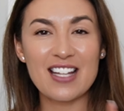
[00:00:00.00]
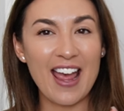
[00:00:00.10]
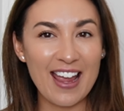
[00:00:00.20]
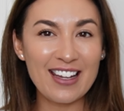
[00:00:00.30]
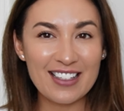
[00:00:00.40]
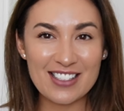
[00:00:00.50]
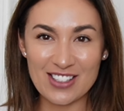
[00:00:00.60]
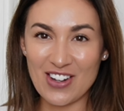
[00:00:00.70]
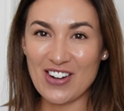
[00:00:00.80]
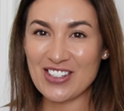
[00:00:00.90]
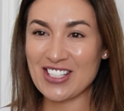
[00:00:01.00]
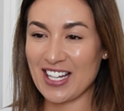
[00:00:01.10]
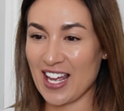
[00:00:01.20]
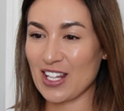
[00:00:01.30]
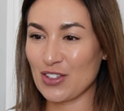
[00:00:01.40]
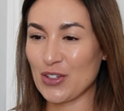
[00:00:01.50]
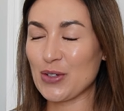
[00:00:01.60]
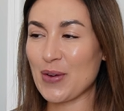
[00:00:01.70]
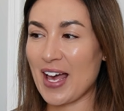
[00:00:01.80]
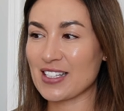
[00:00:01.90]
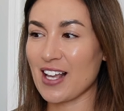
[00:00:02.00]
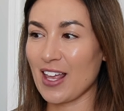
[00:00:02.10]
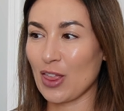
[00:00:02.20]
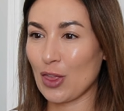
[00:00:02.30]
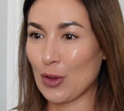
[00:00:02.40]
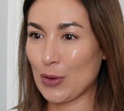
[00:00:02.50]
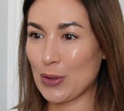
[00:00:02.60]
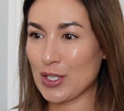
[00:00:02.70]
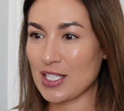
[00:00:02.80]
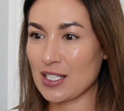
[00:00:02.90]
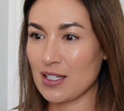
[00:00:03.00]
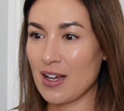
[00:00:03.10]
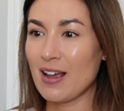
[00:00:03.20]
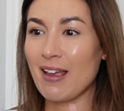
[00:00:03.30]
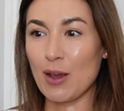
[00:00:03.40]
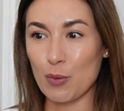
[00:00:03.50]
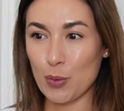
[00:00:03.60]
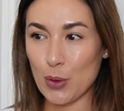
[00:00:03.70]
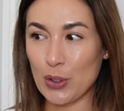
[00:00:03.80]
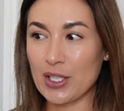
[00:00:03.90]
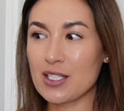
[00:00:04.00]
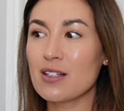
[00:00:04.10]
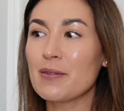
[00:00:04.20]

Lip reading: take as long to get through as I thought it would.